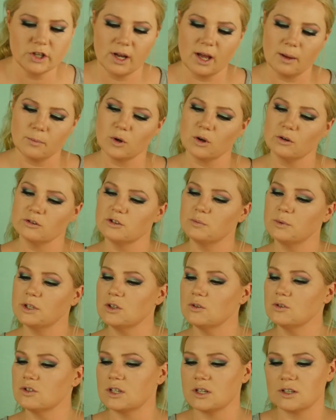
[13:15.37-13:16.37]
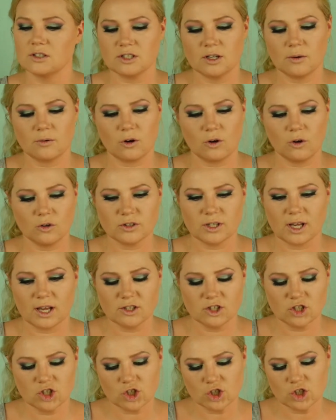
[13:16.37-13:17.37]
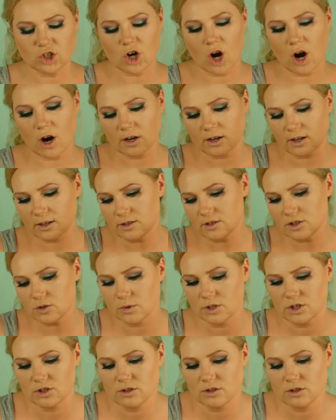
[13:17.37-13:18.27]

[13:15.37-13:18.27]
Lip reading: I'm going to be using Terracotta Stardust,